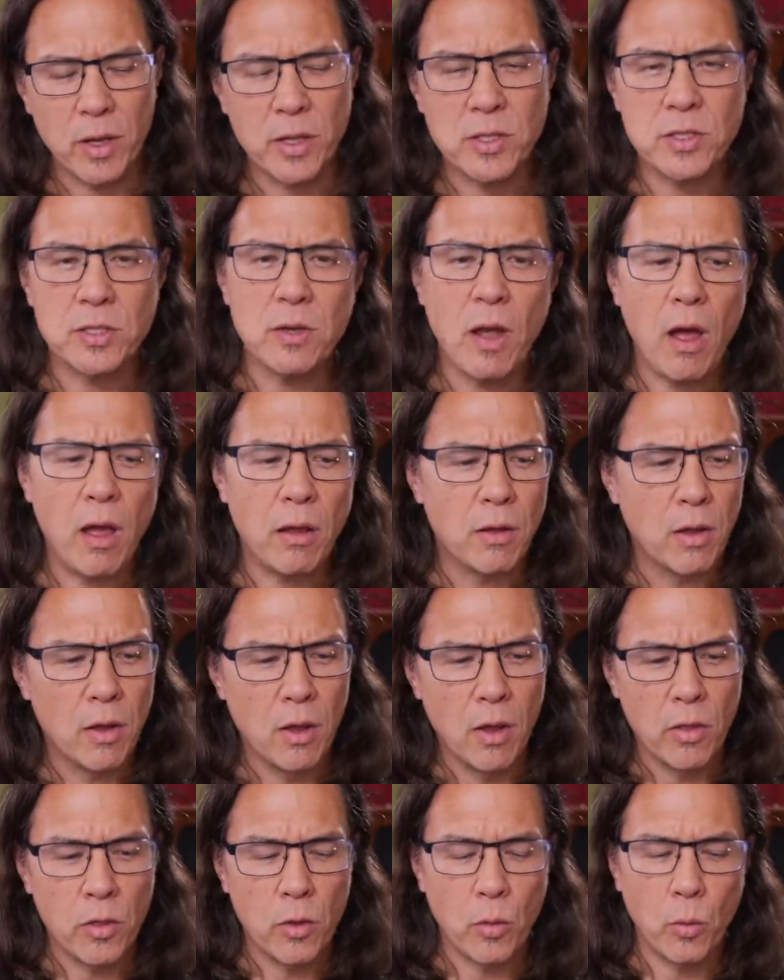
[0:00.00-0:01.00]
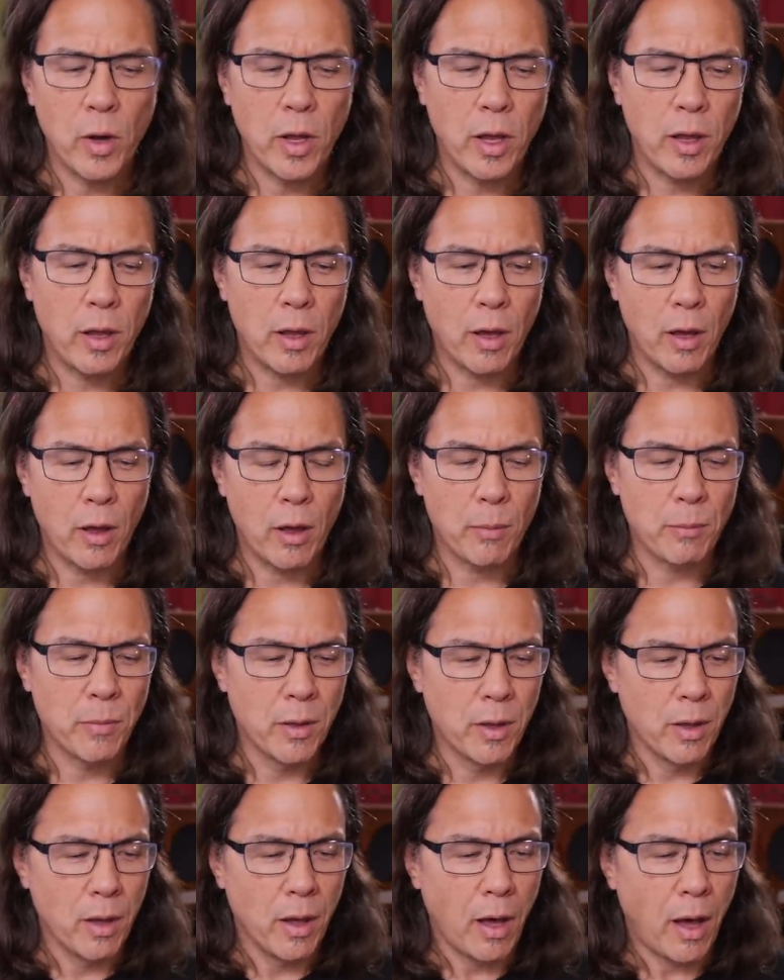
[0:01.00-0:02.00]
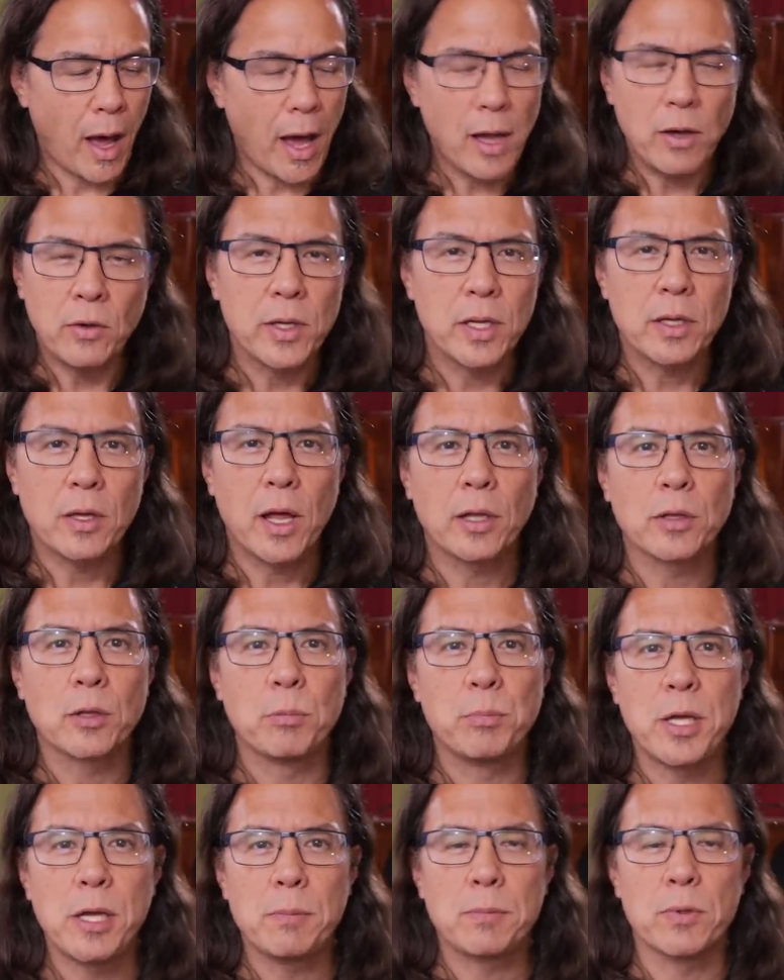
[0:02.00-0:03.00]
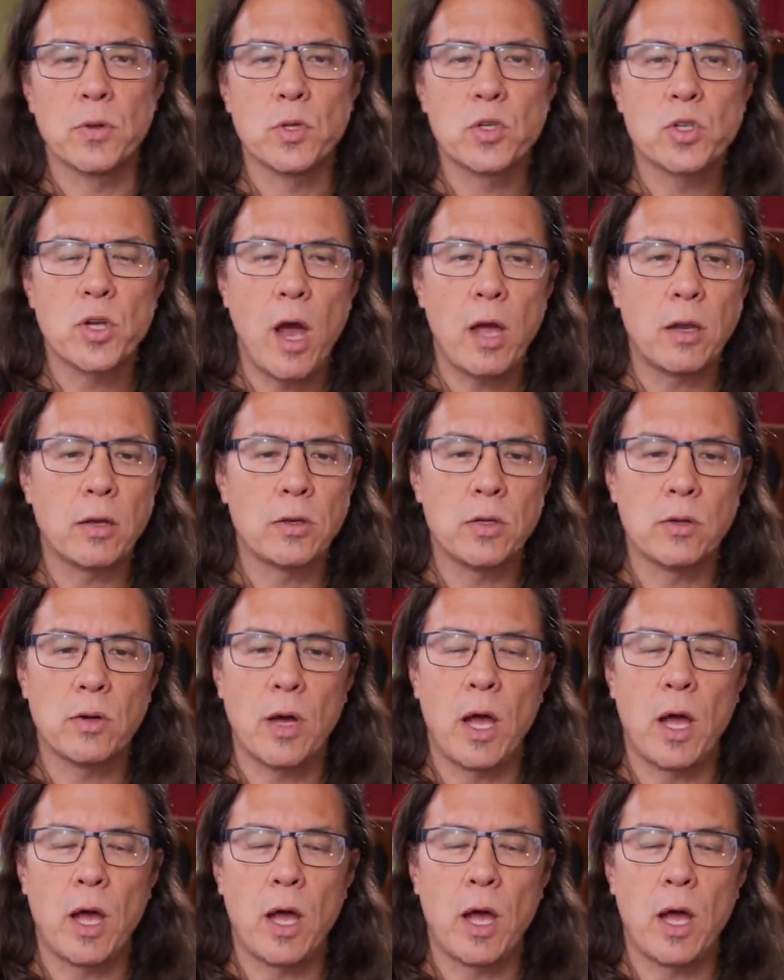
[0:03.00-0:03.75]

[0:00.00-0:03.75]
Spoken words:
it's not the way I don't eat like the people in China do.